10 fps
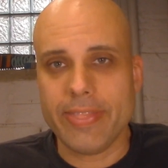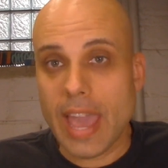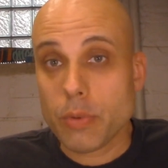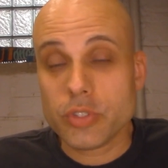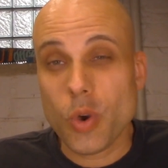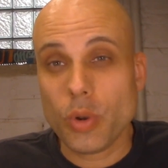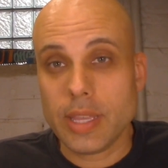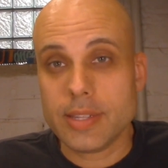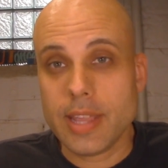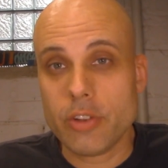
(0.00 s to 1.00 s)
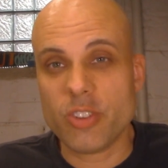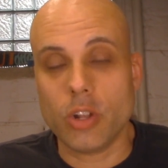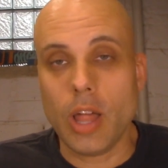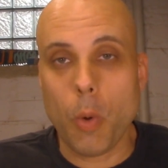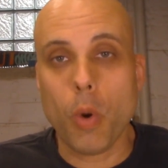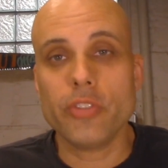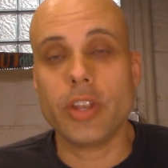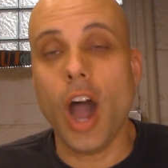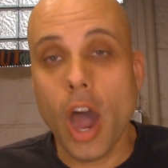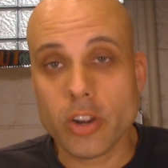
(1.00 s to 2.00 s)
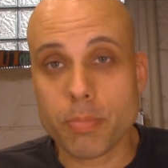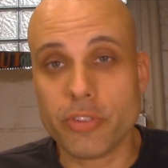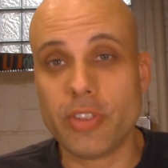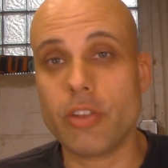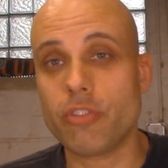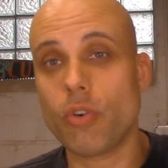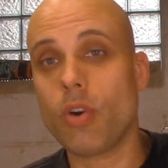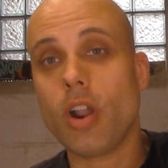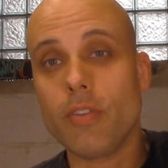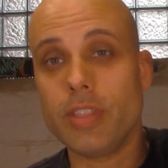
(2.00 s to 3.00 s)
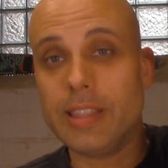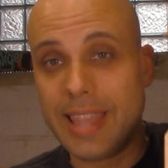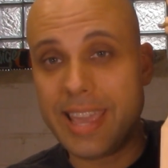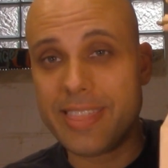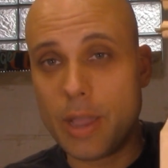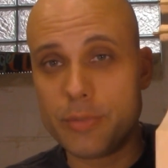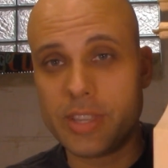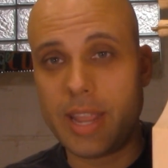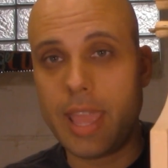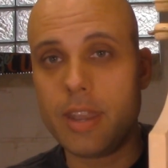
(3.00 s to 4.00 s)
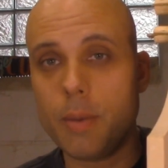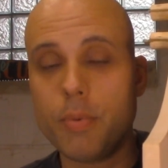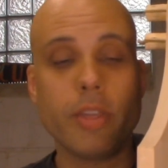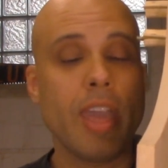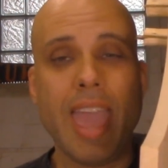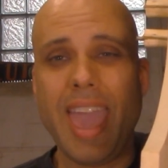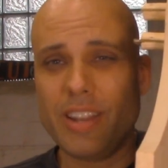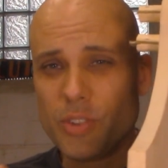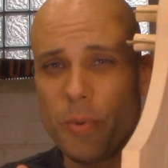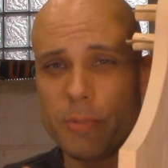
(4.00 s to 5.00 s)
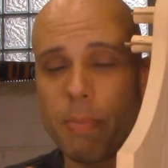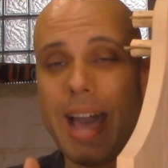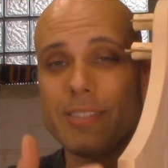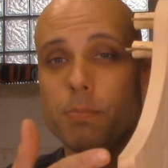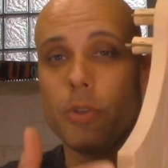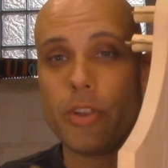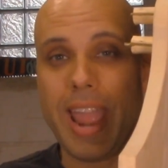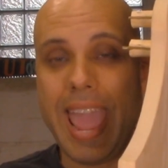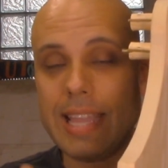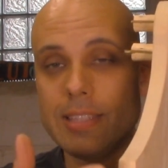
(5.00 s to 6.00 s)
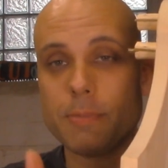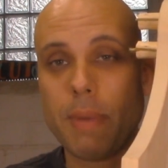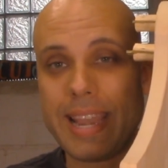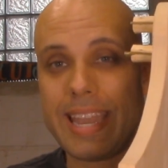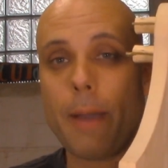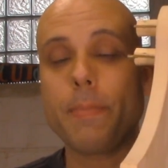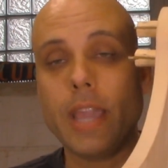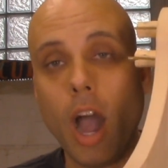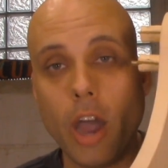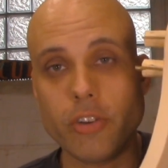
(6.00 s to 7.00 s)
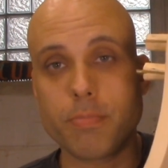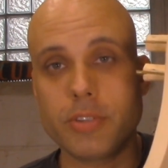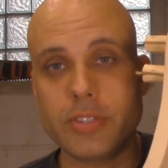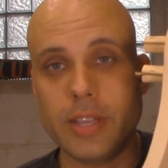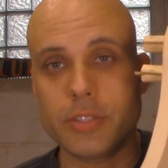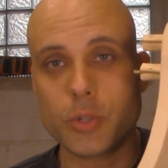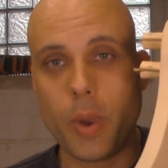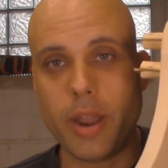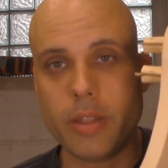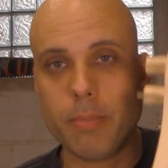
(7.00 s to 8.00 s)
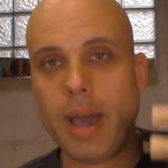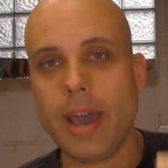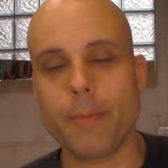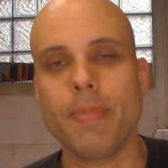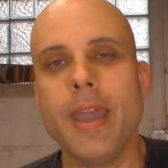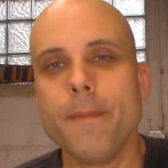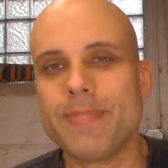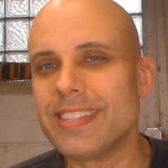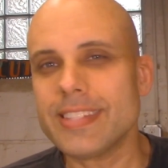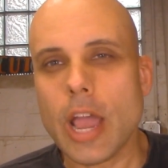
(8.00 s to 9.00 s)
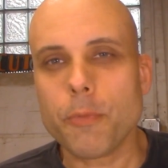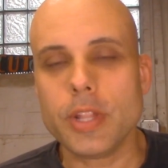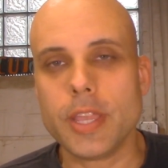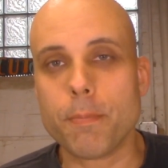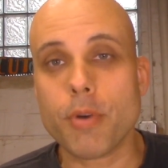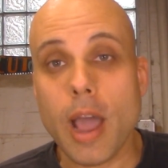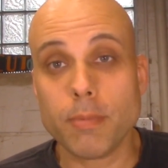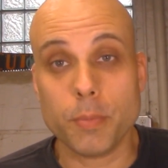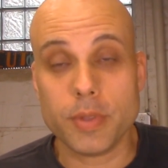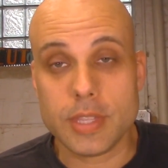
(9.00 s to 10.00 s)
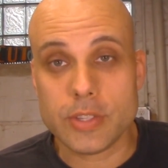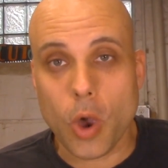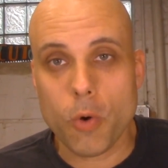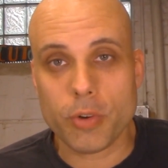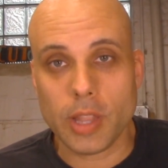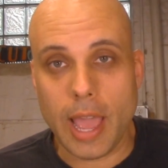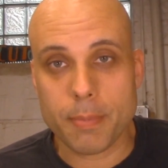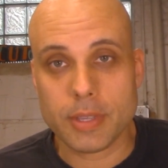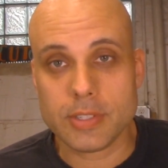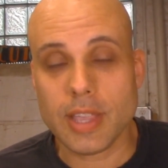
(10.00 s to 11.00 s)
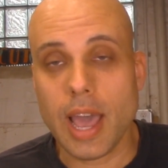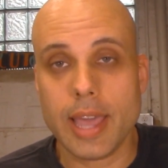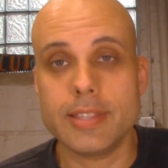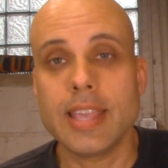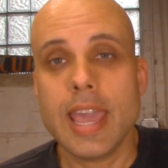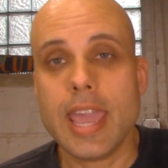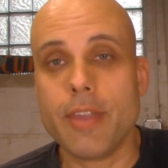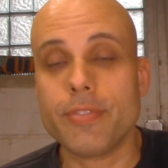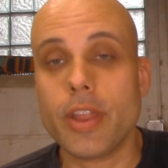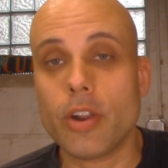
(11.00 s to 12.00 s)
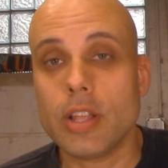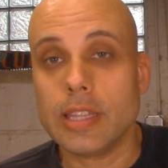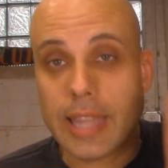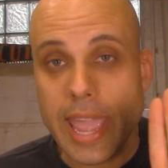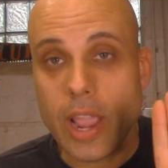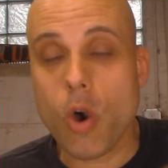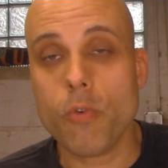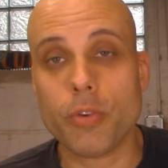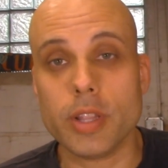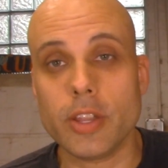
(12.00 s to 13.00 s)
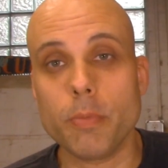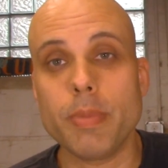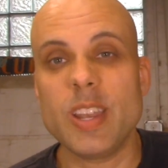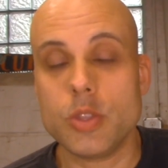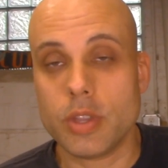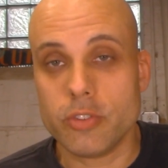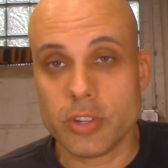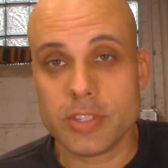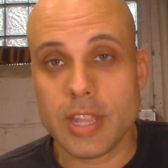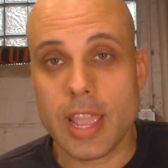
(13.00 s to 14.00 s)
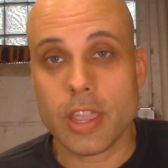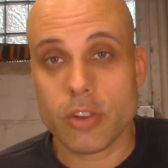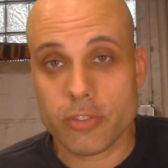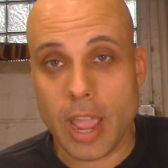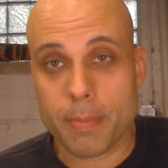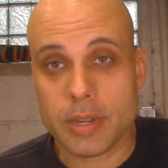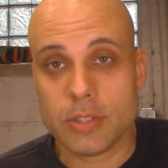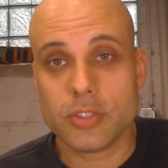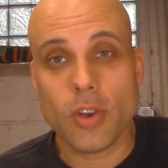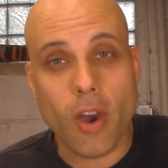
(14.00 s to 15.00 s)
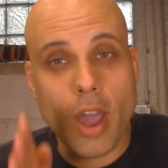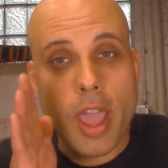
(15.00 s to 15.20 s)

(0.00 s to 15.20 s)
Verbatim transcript: that was totally intentional. I wasn't 100% sure of the length I was going to end up with, and it's always possible your ends might not be 100% square to the bottom. That's not really a problem with these overlapping sides. If they're laying over a little bit, you can just take your Japanese saw